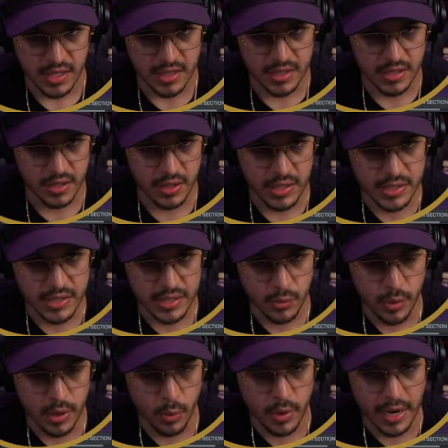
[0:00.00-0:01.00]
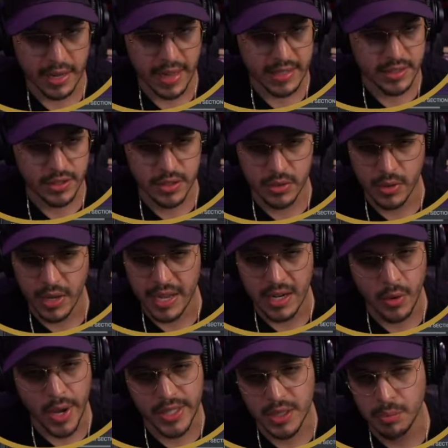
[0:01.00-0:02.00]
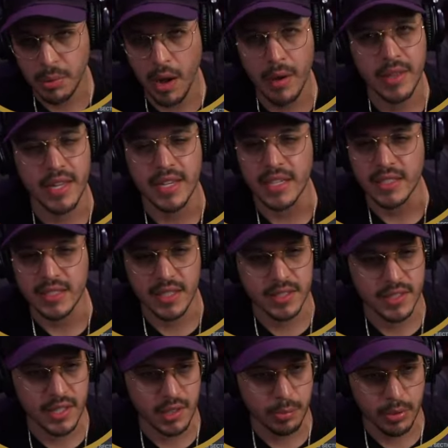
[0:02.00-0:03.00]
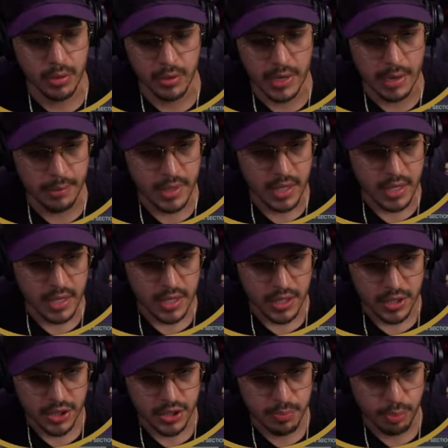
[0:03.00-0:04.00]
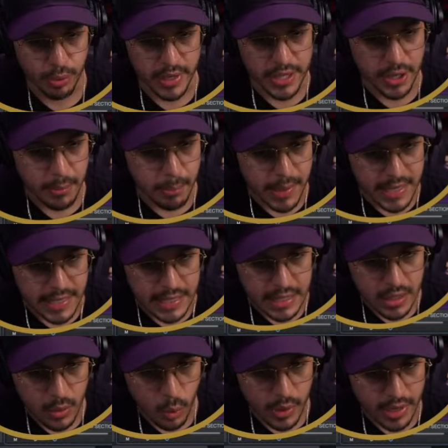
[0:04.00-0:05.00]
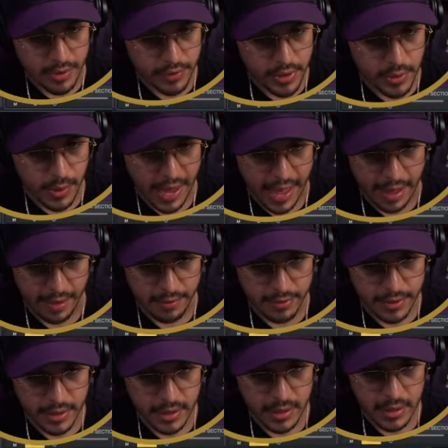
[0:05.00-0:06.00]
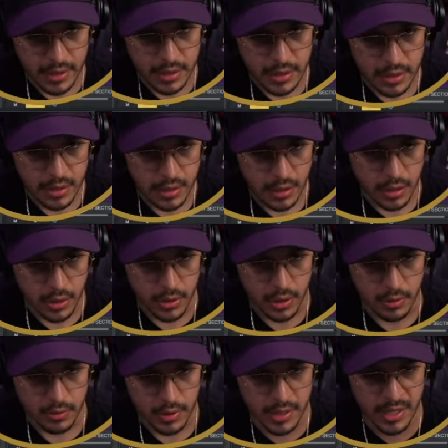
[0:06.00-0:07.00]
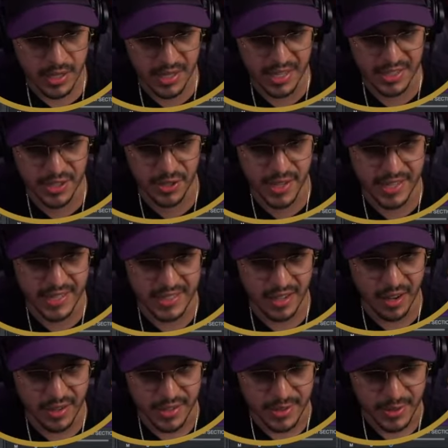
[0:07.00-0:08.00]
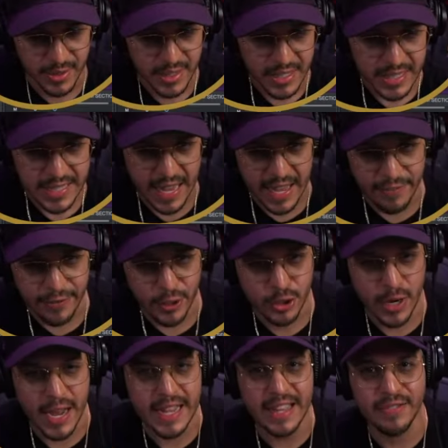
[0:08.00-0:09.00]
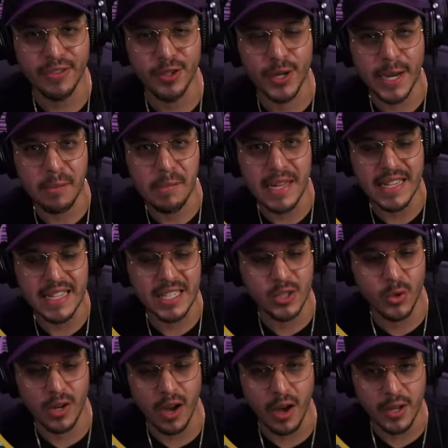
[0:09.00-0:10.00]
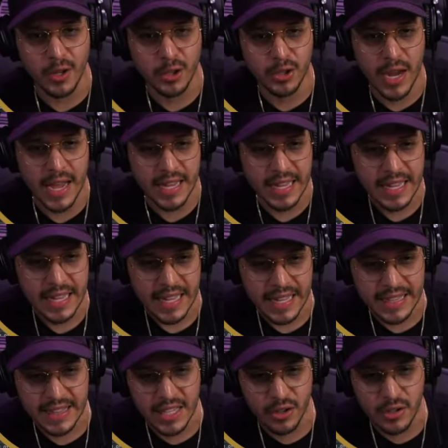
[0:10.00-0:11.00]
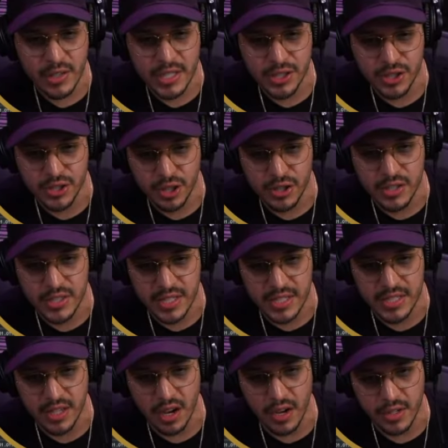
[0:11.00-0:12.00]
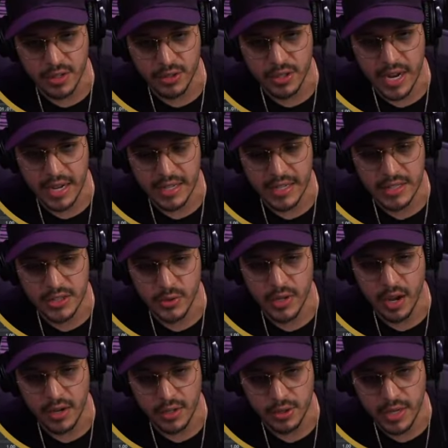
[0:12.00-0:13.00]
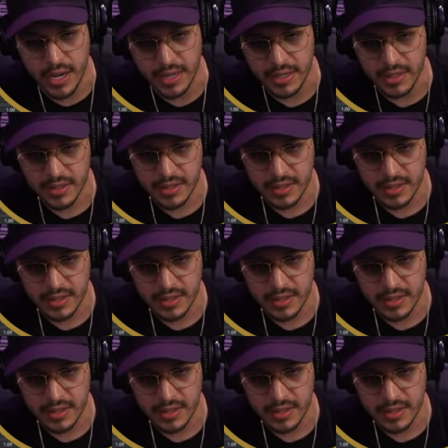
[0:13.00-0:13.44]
And so what I like to do, 808s are probably the easiest thing to program. Just bring your MIDI, whatever you have. Oh no, I turned that into audio. Yeah, if you drag MIDI into an audio track, it literally just turns it into an audio track.